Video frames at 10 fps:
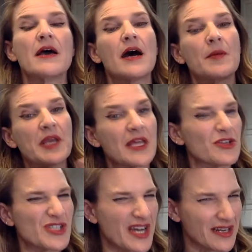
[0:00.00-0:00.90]
Again,
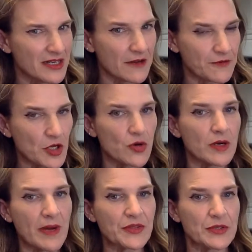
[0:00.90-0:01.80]
there's not enough known
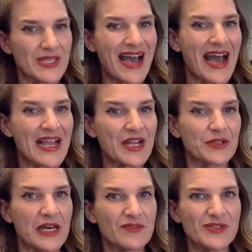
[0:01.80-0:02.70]
about those higher
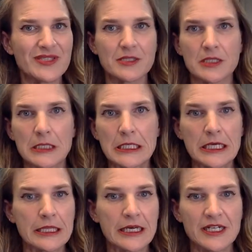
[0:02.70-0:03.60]
levels. Sorry,
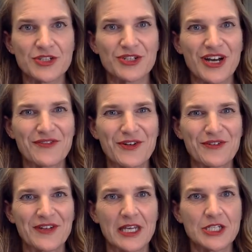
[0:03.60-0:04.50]
I thought I turned off
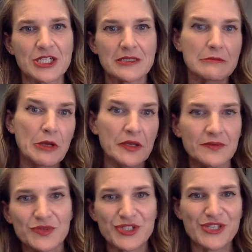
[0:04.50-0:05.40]
notifications. Well,
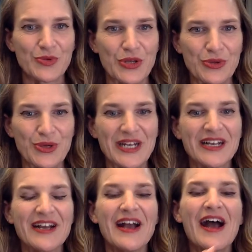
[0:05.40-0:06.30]
we'll just work through
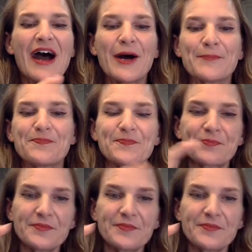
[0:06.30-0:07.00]
it.